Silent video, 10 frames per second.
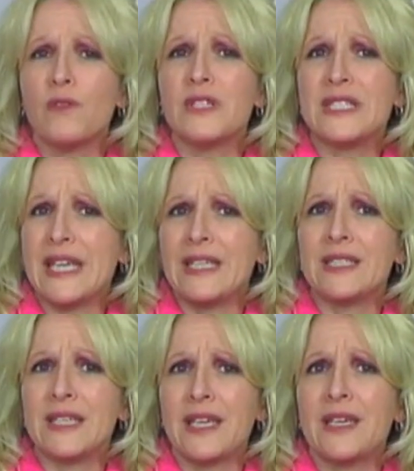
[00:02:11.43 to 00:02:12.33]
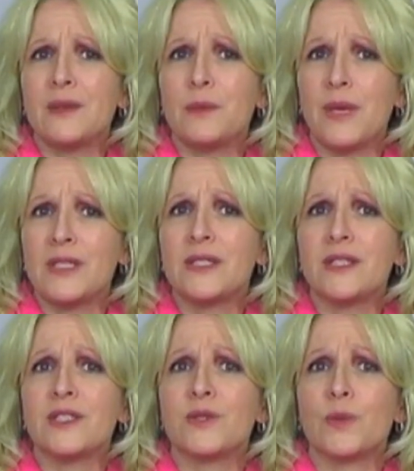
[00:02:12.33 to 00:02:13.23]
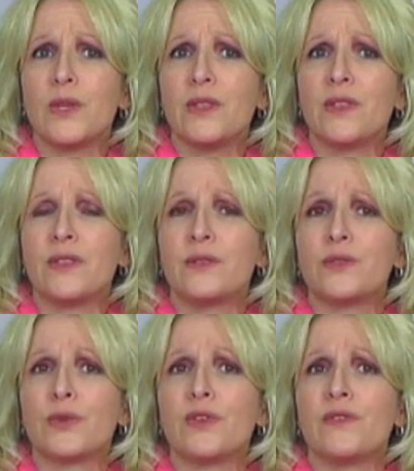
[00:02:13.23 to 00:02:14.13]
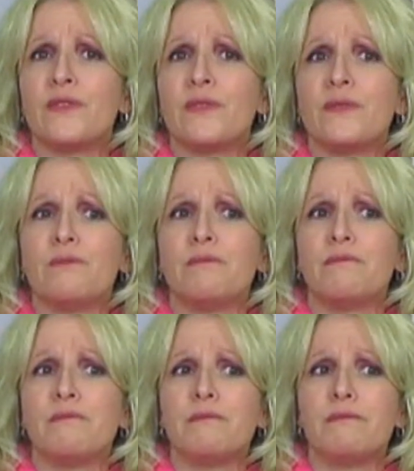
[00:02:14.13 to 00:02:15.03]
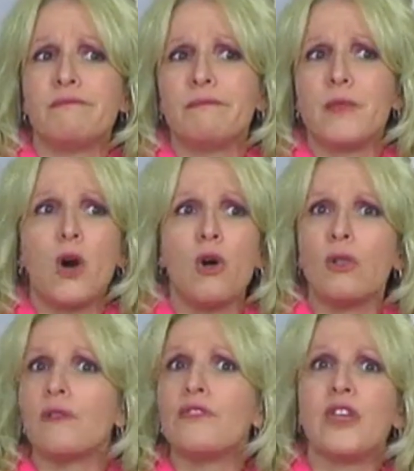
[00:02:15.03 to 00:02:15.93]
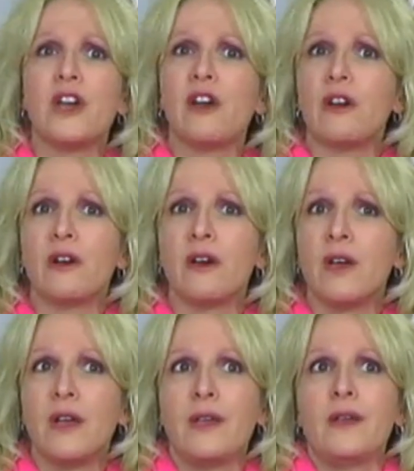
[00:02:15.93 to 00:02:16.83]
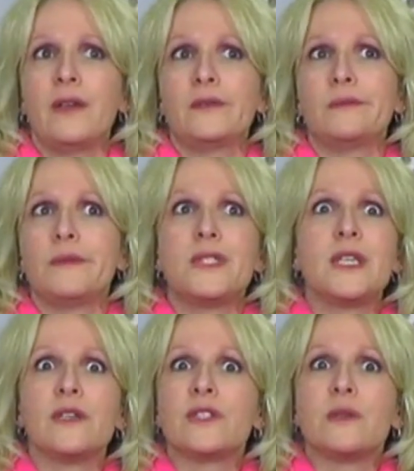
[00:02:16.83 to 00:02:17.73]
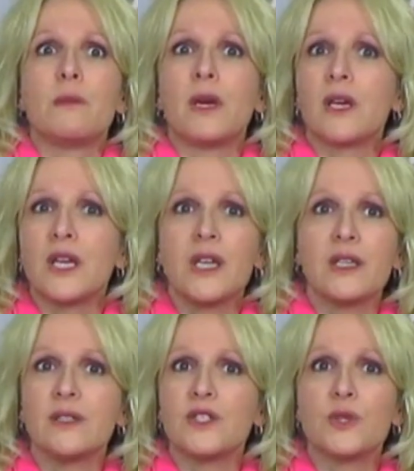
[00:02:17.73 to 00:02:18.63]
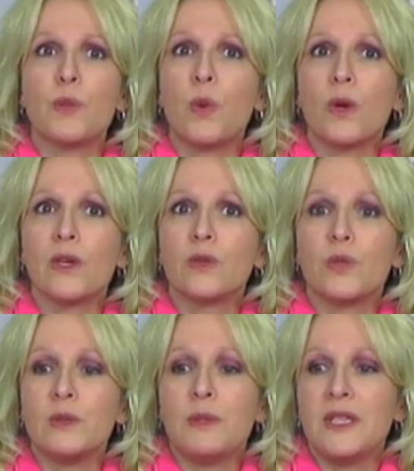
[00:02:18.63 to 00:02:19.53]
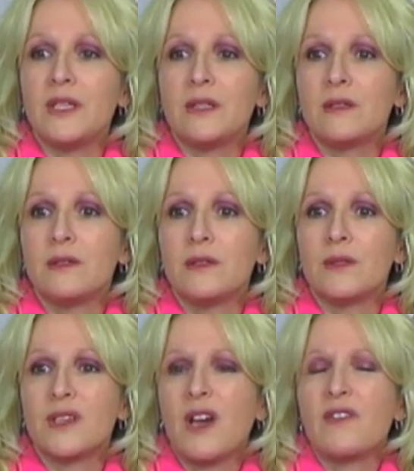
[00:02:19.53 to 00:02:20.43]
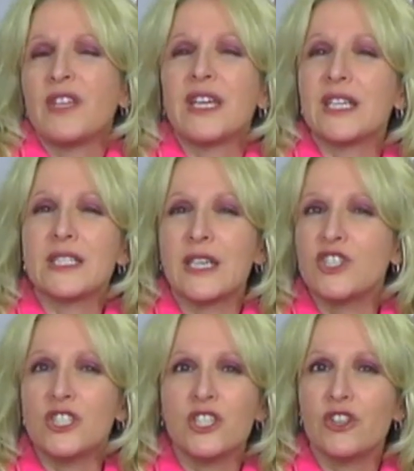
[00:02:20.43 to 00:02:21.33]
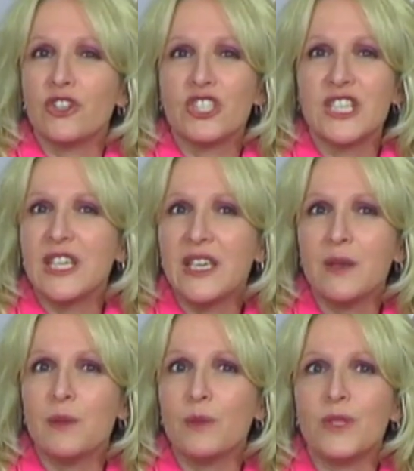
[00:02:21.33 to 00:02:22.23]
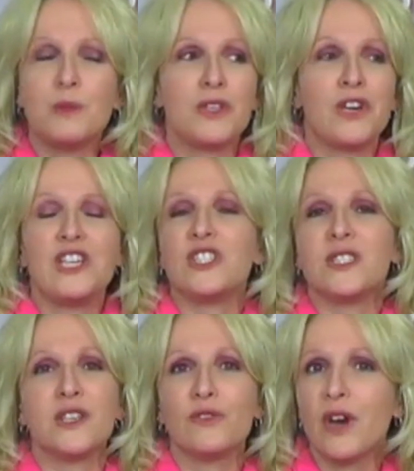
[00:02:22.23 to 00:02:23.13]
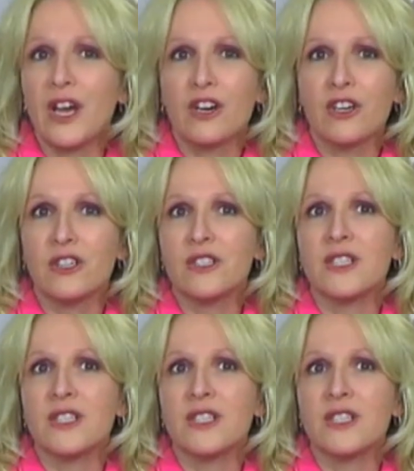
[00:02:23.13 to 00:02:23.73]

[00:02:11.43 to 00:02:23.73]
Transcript: a day-to-day basis with sort of all of their sales and marketing support. We'd be kind of like an extension to their team. We'd be their agency of record.